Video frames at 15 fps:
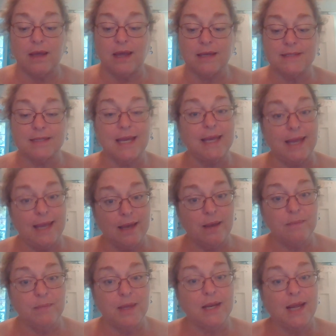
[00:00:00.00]
as I
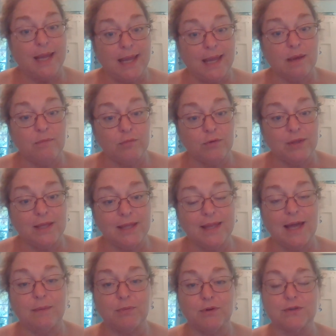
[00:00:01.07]
am, and I am really
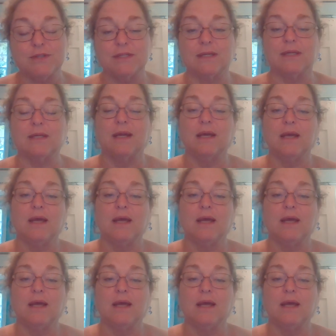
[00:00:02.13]
that person.